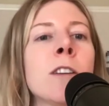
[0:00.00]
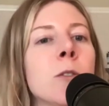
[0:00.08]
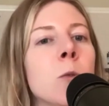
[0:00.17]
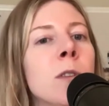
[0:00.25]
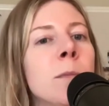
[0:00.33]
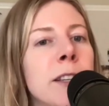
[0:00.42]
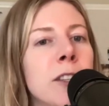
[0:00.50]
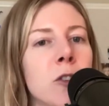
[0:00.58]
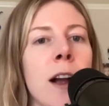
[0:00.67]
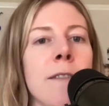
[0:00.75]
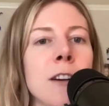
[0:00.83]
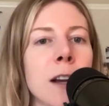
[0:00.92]
a school bus
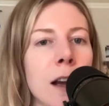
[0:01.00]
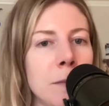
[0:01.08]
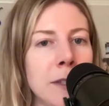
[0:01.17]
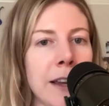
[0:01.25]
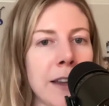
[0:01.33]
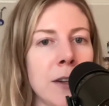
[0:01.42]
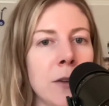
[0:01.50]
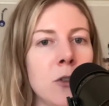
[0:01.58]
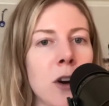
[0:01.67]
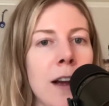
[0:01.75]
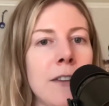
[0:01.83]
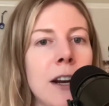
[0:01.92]
driver comes at you
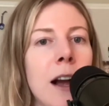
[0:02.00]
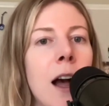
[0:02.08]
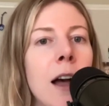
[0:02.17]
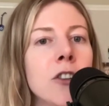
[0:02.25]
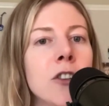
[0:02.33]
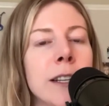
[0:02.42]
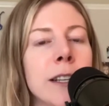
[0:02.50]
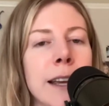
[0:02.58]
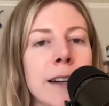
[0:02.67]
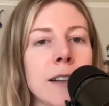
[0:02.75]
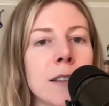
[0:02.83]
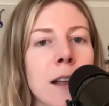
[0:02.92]
driving
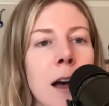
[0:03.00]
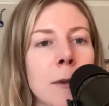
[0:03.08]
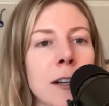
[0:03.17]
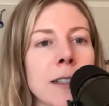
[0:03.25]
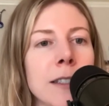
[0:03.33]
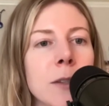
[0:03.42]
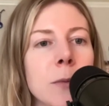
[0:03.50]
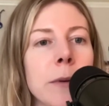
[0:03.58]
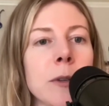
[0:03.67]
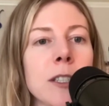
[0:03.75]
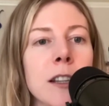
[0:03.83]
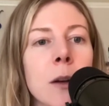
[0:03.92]
110 kilometers as we
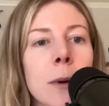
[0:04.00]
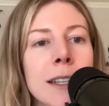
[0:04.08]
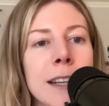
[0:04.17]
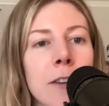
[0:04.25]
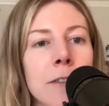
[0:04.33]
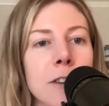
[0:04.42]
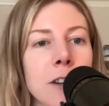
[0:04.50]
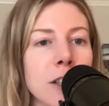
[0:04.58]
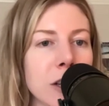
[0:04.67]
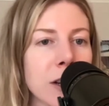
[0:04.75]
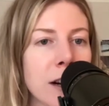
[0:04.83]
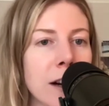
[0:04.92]
were slowing down for a
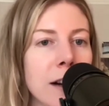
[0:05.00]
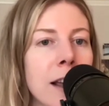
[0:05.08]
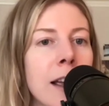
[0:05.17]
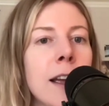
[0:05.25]
turn,